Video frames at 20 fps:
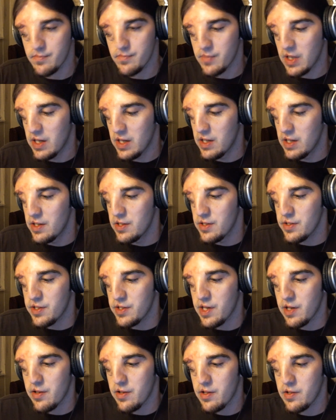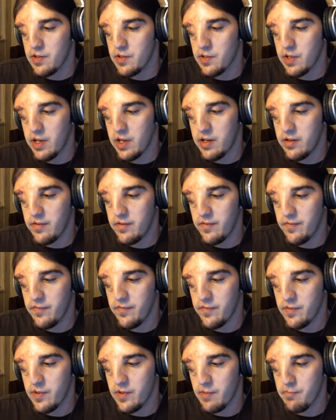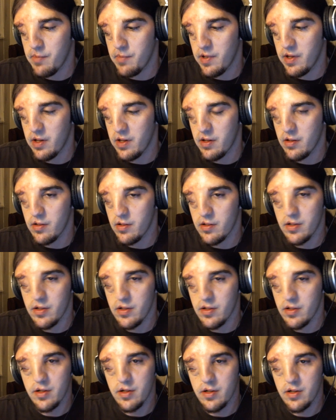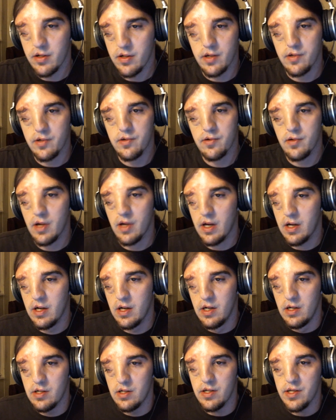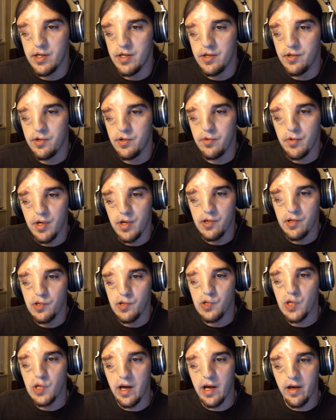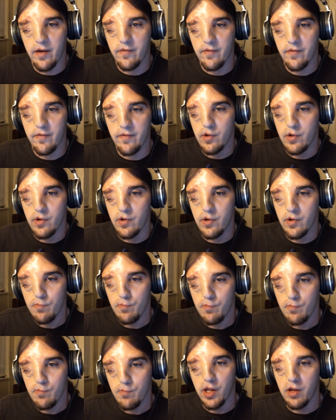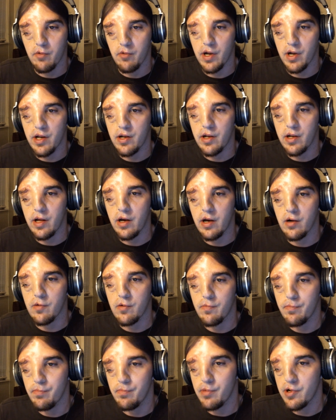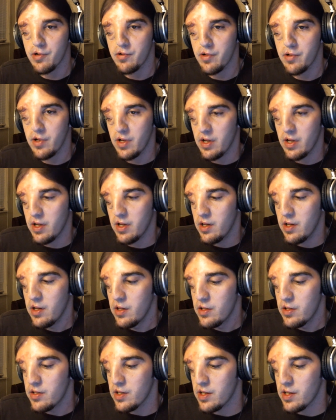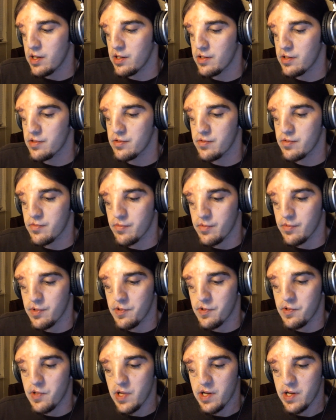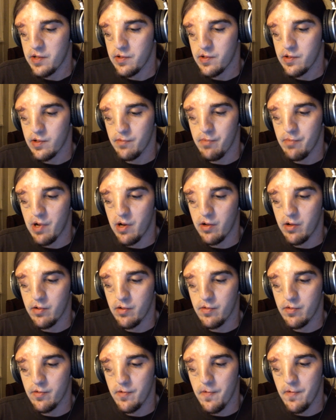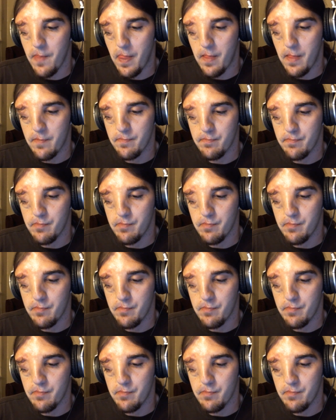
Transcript: Um, yeah, that's kind of something because the issue is, is I have no money right now, but uh, what's nice about